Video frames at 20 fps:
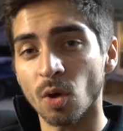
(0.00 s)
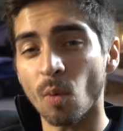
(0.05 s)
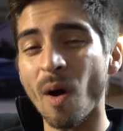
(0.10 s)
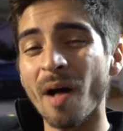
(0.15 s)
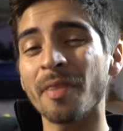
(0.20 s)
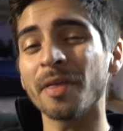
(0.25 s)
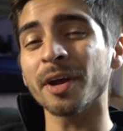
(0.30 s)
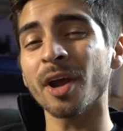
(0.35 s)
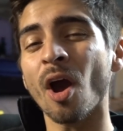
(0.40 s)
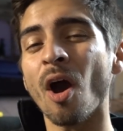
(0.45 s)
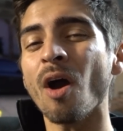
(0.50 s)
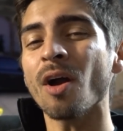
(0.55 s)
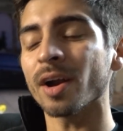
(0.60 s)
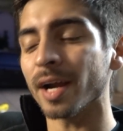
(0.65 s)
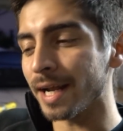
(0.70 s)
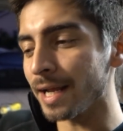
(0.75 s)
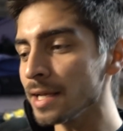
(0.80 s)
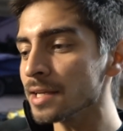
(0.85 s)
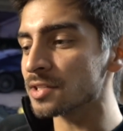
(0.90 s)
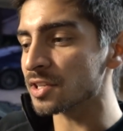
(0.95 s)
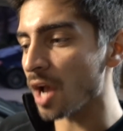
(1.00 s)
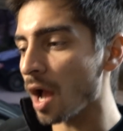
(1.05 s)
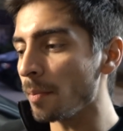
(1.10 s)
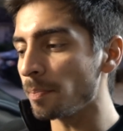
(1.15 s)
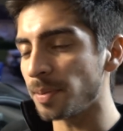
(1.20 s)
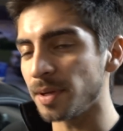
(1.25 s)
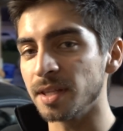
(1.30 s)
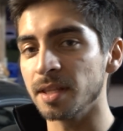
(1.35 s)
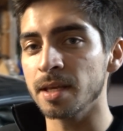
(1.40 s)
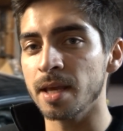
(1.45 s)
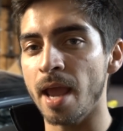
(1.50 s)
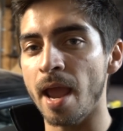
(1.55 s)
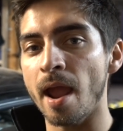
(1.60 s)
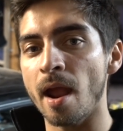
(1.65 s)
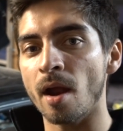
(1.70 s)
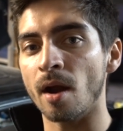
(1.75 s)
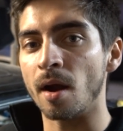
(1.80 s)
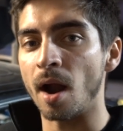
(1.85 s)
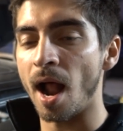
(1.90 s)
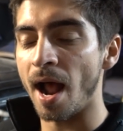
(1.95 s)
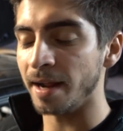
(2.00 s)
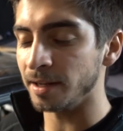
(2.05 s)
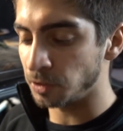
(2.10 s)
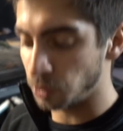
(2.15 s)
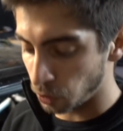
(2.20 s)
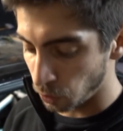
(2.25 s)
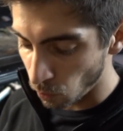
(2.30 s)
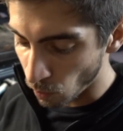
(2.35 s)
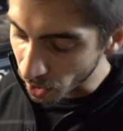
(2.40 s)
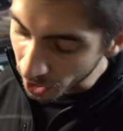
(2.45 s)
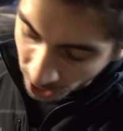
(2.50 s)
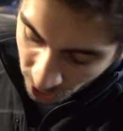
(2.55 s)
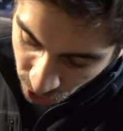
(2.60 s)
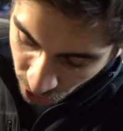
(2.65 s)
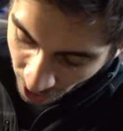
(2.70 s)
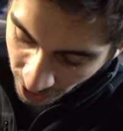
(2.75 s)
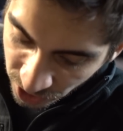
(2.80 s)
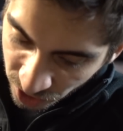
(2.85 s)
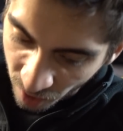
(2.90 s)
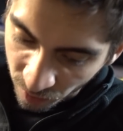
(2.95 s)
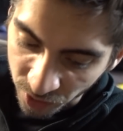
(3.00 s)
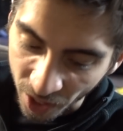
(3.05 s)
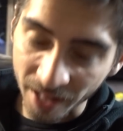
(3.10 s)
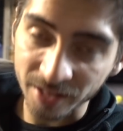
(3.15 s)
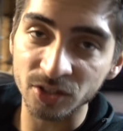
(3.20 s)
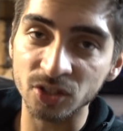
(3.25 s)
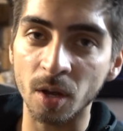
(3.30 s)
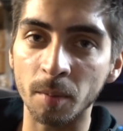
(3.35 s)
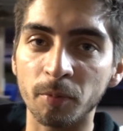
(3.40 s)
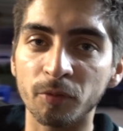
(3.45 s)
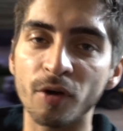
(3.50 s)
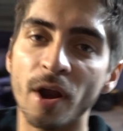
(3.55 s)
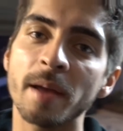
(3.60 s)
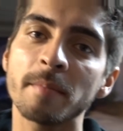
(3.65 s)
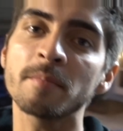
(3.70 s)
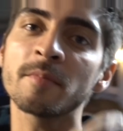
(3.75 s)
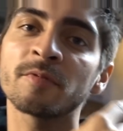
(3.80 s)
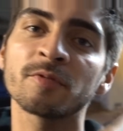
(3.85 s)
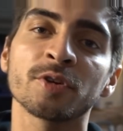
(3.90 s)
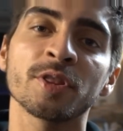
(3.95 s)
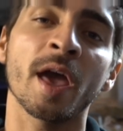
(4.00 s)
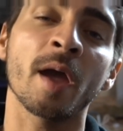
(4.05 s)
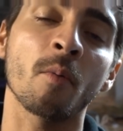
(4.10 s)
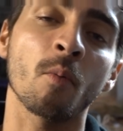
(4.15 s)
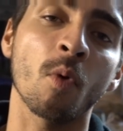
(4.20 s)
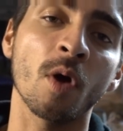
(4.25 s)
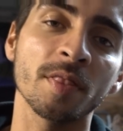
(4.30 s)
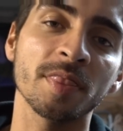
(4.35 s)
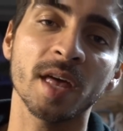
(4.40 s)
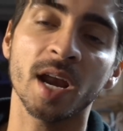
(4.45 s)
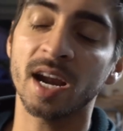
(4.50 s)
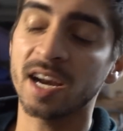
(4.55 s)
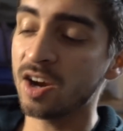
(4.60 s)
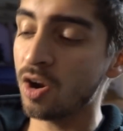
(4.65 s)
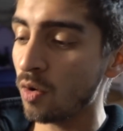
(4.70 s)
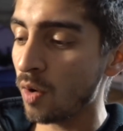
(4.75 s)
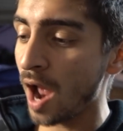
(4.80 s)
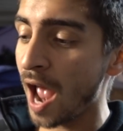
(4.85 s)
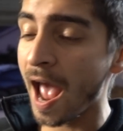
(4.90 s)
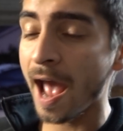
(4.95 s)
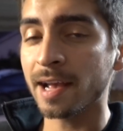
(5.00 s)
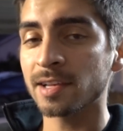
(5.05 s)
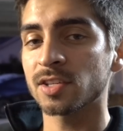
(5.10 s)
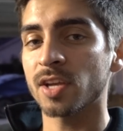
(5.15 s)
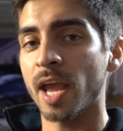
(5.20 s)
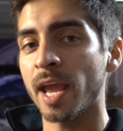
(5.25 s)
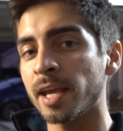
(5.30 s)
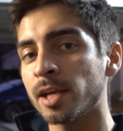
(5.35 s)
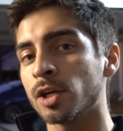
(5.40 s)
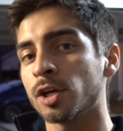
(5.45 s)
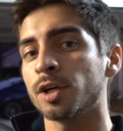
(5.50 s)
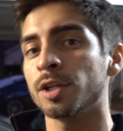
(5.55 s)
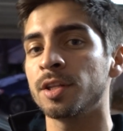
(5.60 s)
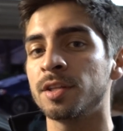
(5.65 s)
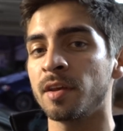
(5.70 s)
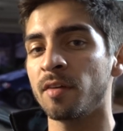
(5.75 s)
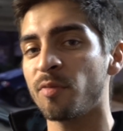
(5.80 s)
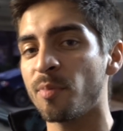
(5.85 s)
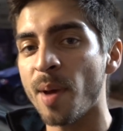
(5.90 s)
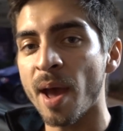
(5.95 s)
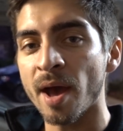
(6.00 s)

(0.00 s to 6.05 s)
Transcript: So while the car is up in the air, I do want to change out that subframe for that one that I know has a good diff